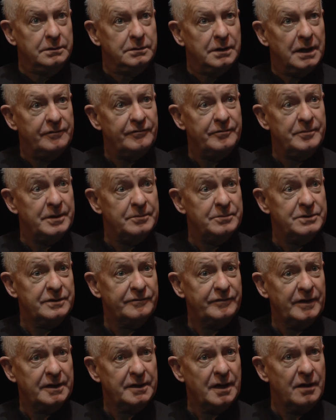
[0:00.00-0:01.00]
have a moment
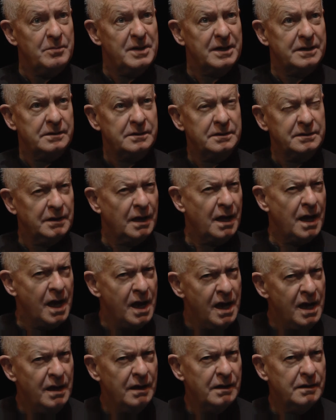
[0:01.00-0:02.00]
of like, oh my God,
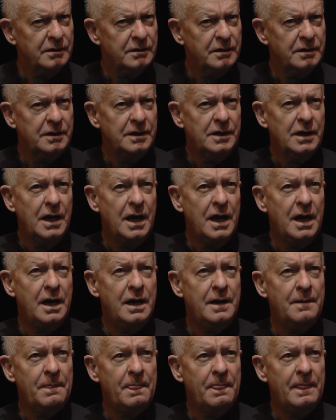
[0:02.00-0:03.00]
huh?
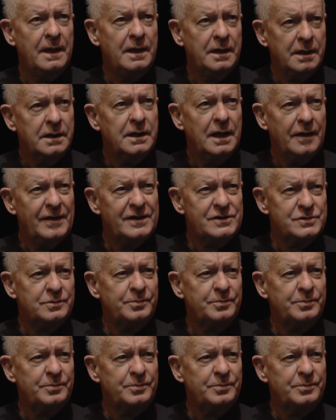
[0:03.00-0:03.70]
Um, that's